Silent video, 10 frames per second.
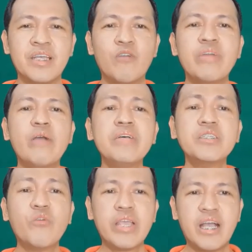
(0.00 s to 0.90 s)
When I was
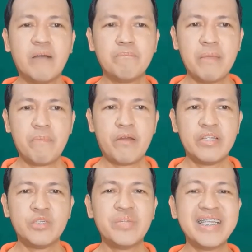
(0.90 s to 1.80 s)
growing up, my
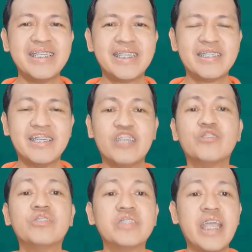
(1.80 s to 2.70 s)
parents would insist that I
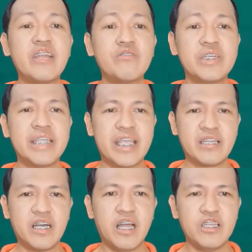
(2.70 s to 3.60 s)
should take nursing
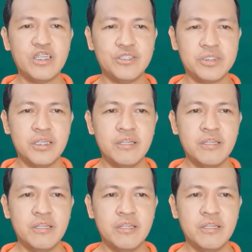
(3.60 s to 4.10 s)
in college,